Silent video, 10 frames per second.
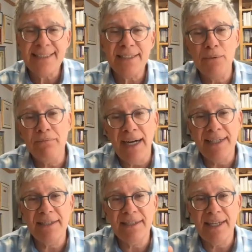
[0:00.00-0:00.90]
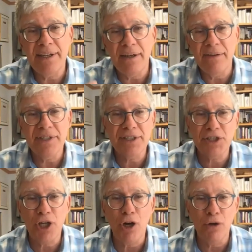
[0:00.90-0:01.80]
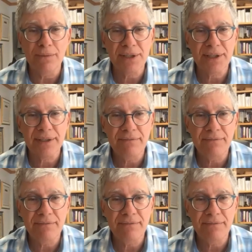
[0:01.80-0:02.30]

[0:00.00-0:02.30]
the mindset of the Psalms.